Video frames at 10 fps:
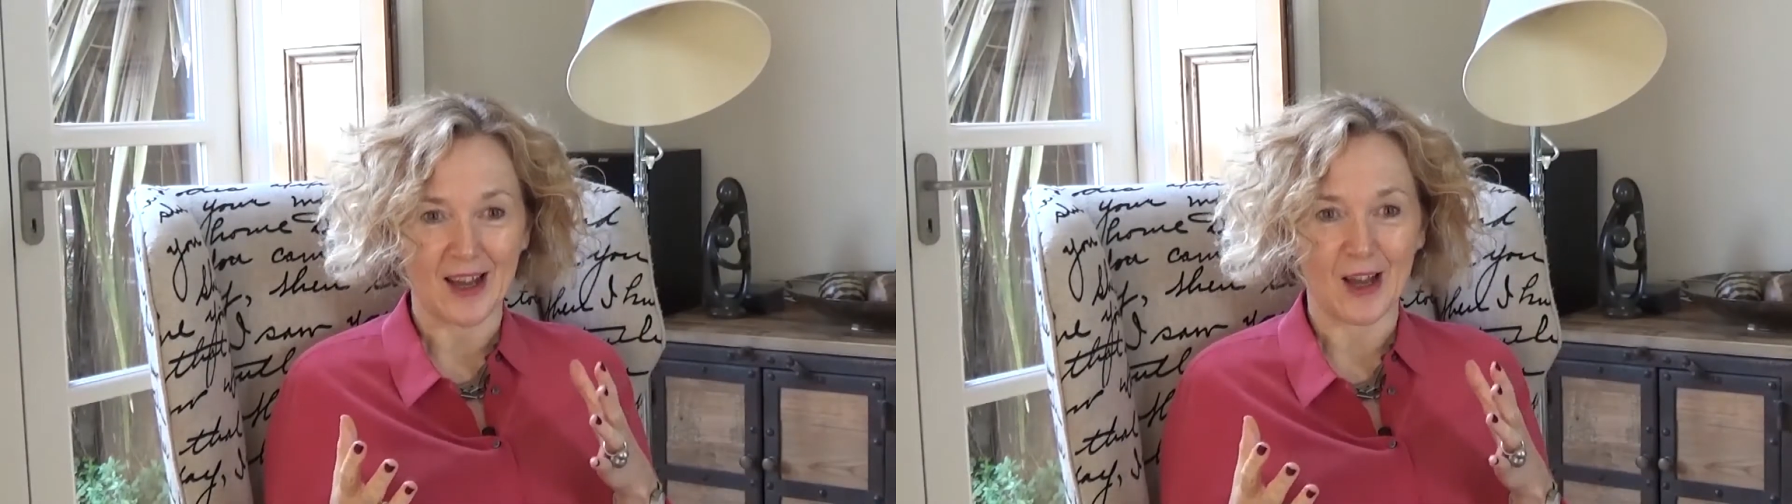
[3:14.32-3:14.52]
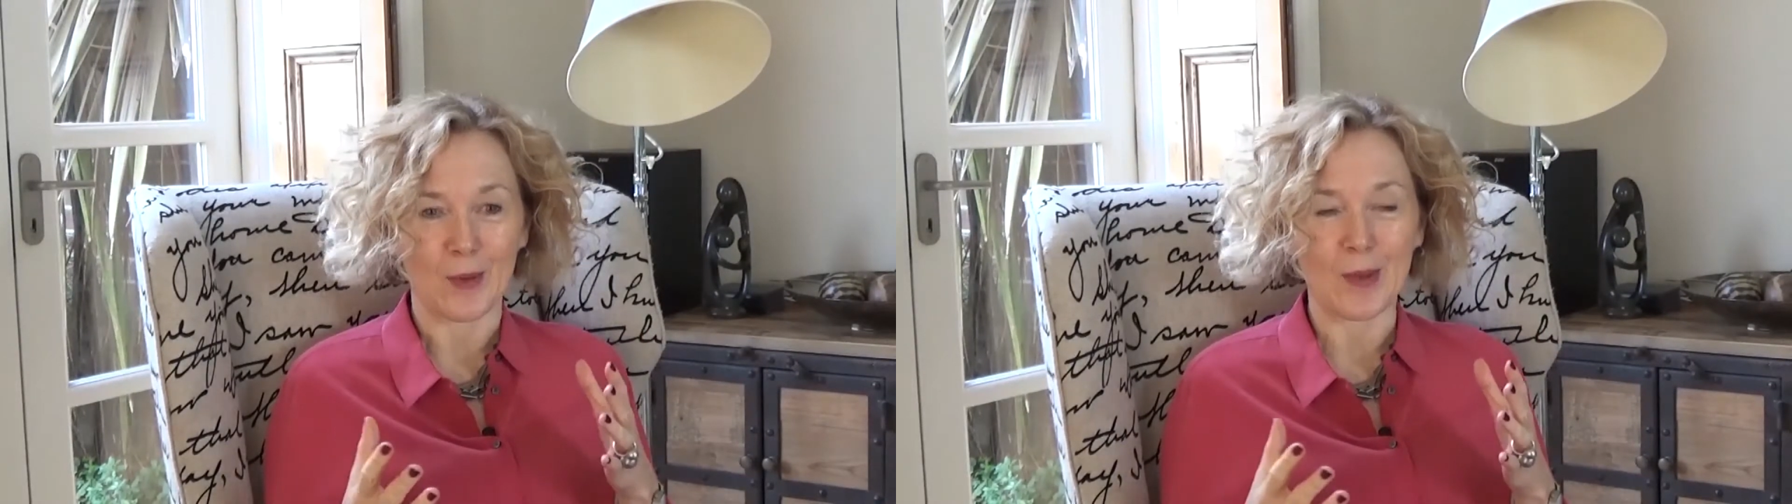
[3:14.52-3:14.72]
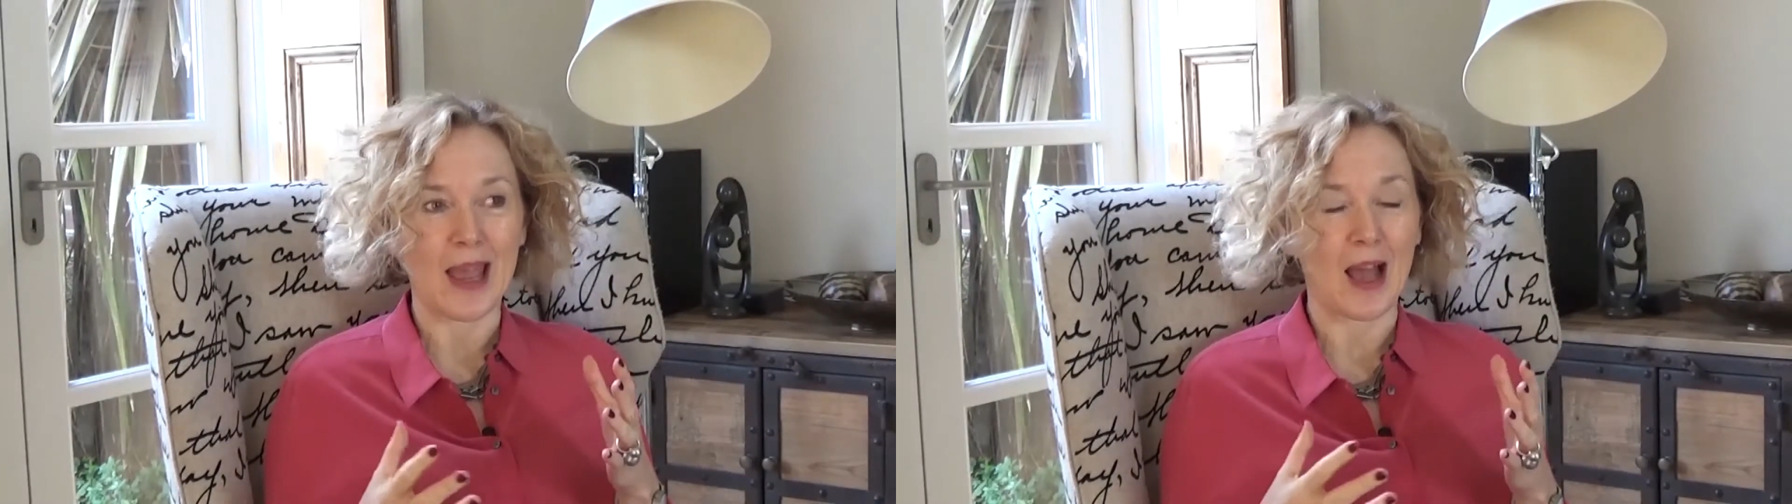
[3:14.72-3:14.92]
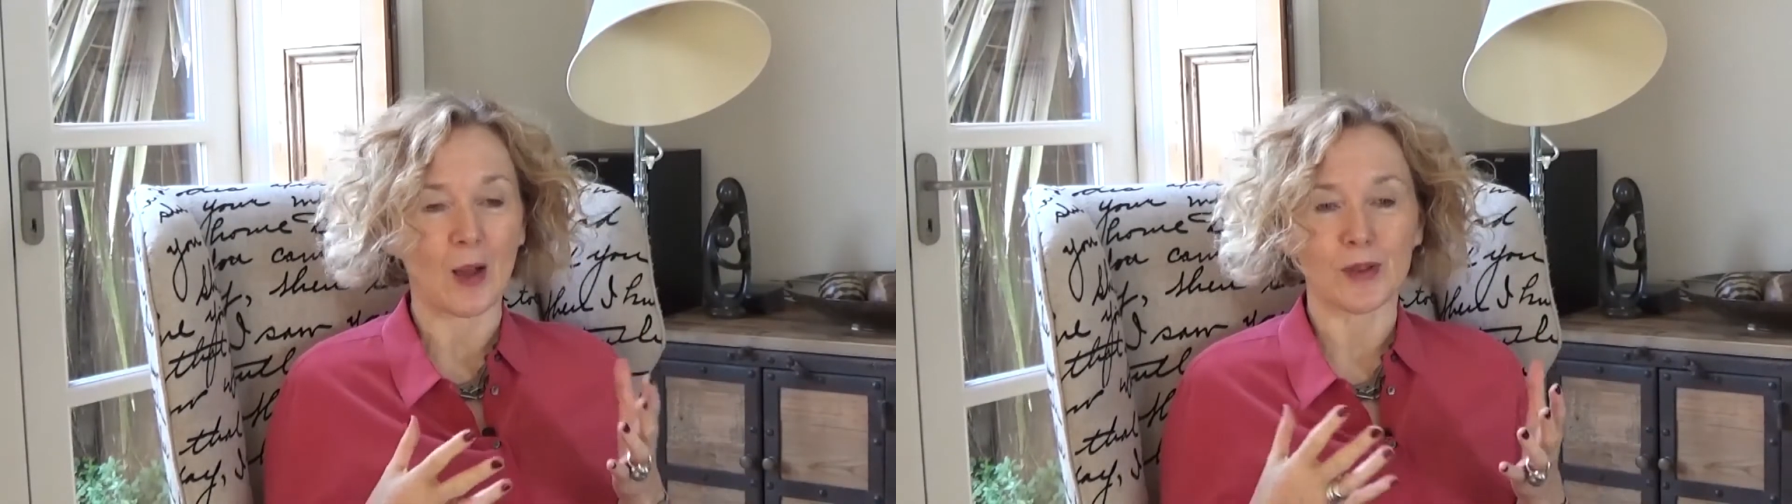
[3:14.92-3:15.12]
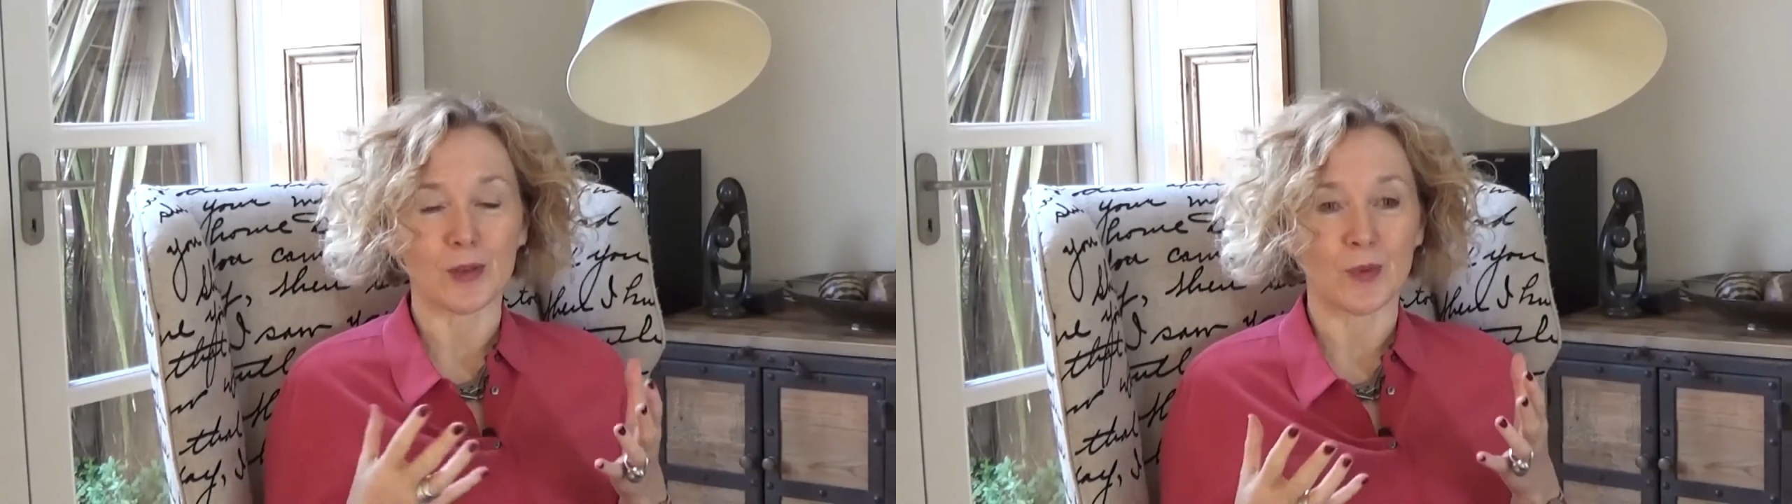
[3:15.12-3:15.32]
It
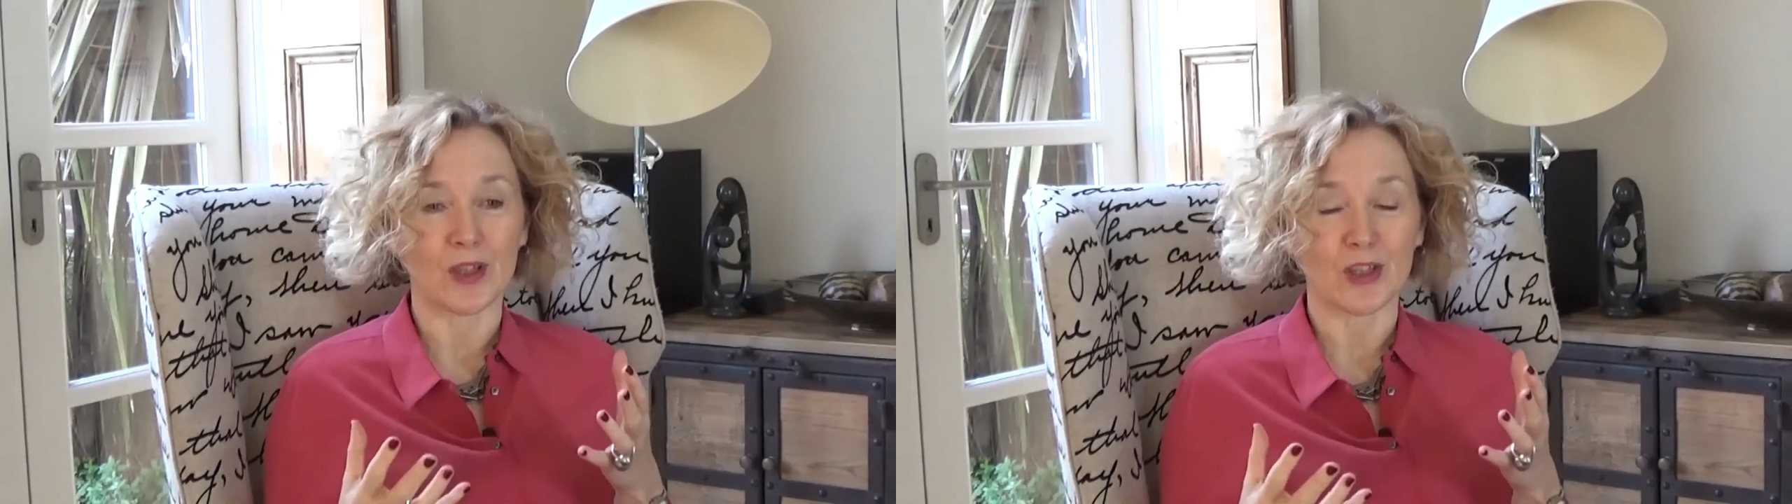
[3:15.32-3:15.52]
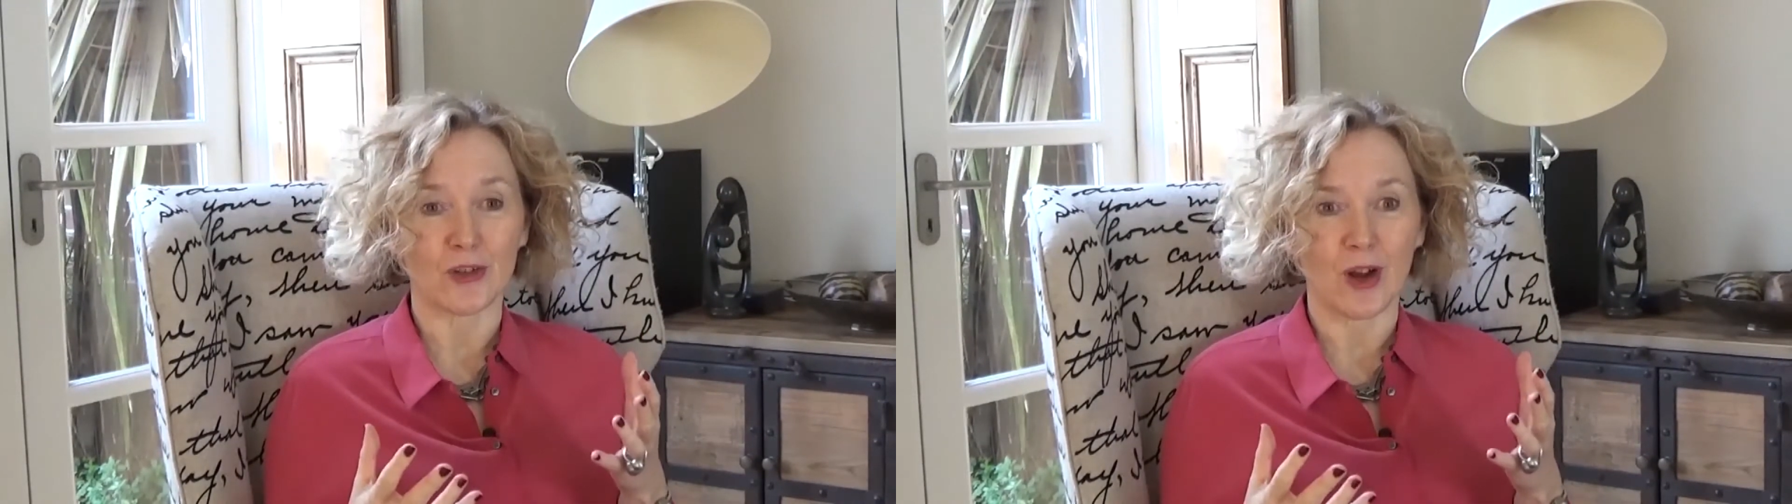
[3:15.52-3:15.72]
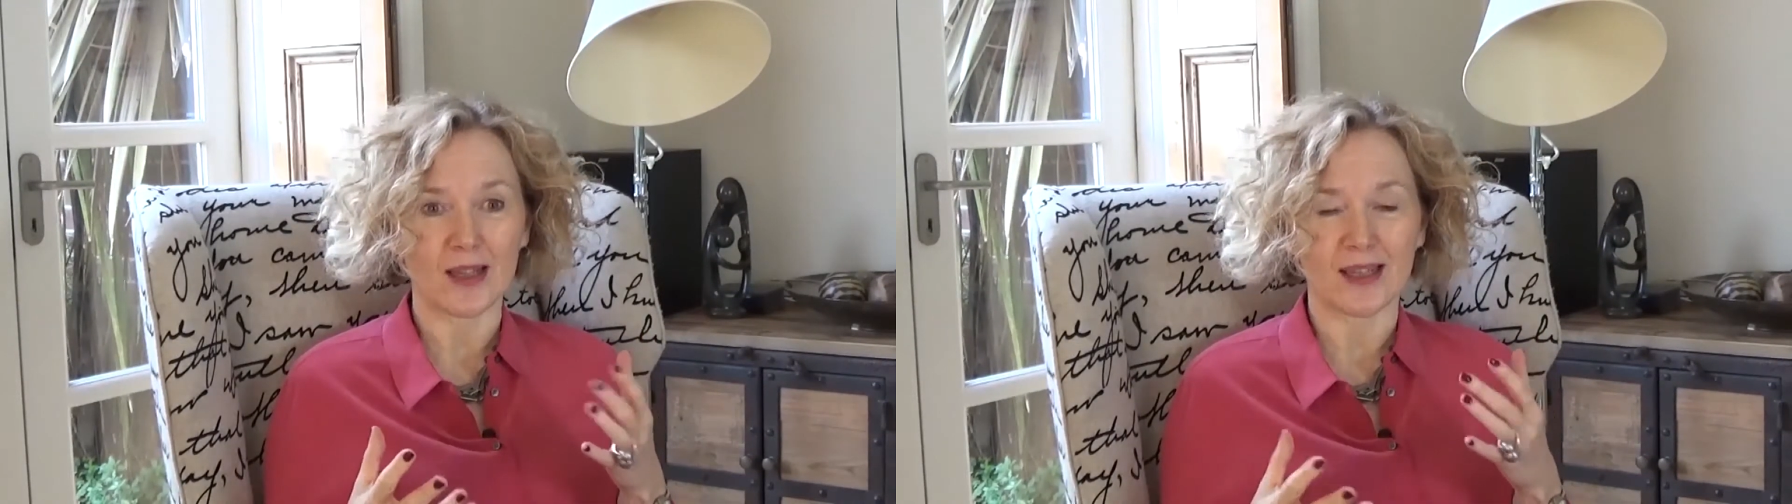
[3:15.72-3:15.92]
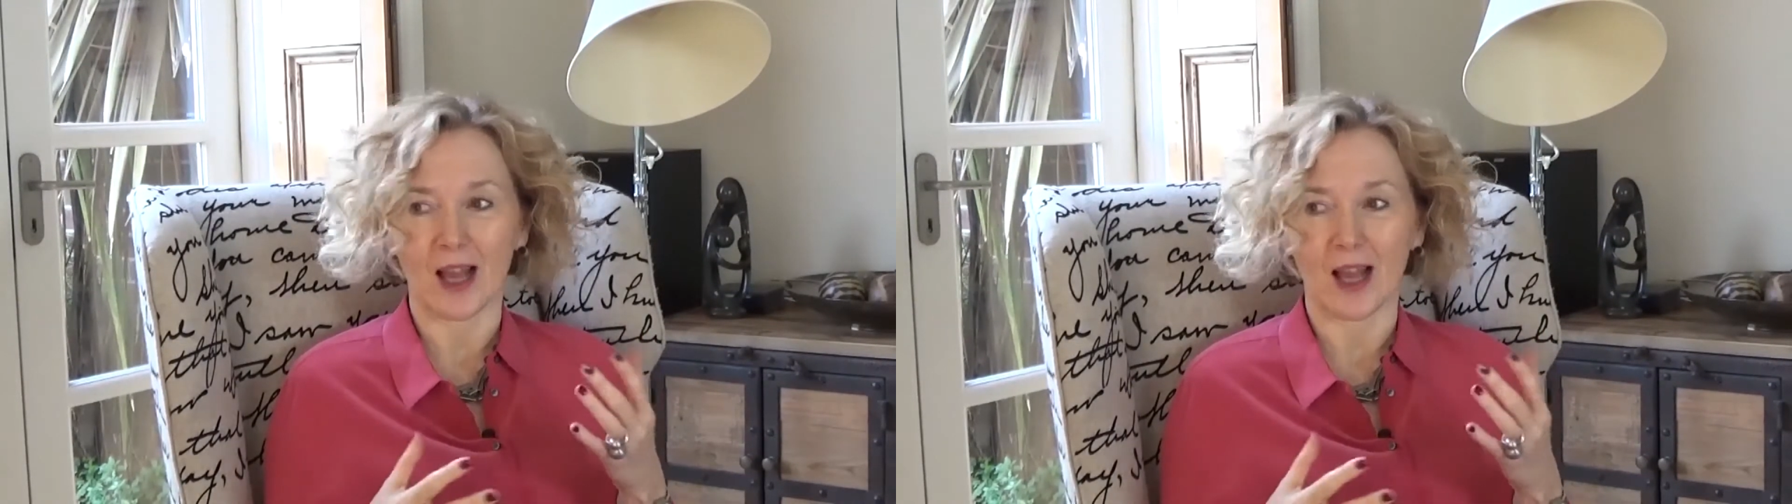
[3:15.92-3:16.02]
helps them with stress.